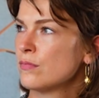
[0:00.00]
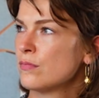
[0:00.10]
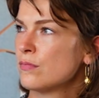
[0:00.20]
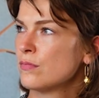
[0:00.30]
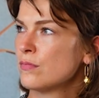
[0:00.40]

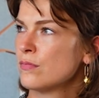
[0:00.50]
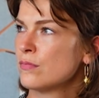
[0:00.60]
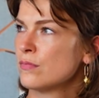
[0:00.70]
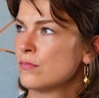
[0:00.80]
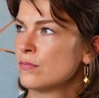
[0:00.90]

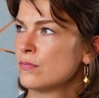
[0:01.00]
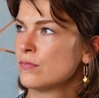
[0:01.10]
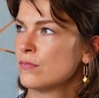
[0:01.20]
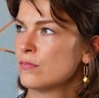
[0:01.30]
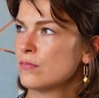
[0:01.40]

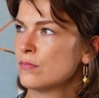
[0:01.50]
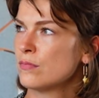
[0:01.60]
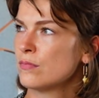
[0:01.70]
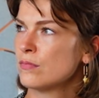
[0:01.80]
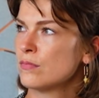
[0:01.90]

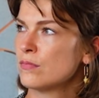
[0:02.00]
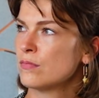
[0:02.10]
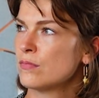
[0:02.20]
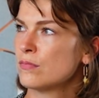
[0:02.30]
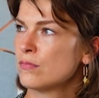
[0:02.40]

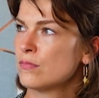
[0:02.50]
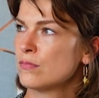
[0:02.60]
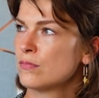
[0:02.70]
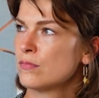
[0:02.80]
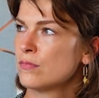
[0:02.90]

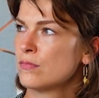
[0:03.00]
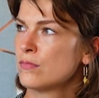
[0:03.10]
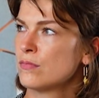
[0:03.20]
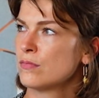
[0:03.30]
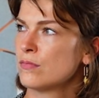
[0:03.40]

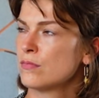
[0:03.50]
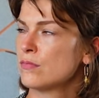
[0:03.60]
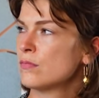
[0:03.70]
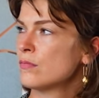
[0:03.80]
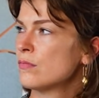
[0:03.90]

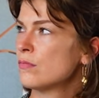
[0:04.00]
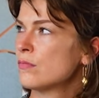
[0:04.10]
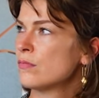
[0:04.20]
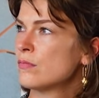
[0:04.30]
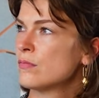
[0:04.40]

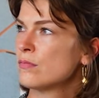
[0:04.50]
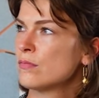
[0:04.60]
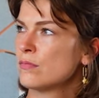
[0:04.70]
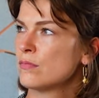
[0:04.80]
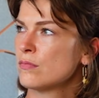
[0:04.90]

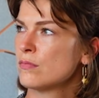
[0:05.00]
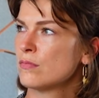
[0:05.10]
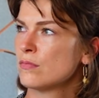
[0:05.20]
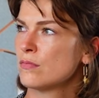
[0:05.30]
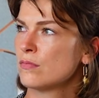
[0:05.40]

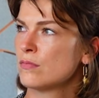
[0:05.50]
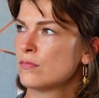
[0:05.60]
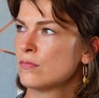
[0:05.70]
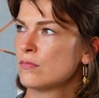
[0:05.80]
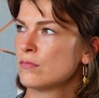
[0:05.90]

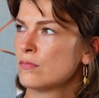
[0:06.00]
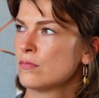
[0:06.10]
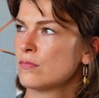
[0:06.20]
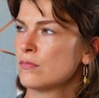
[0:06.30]
(not speaking)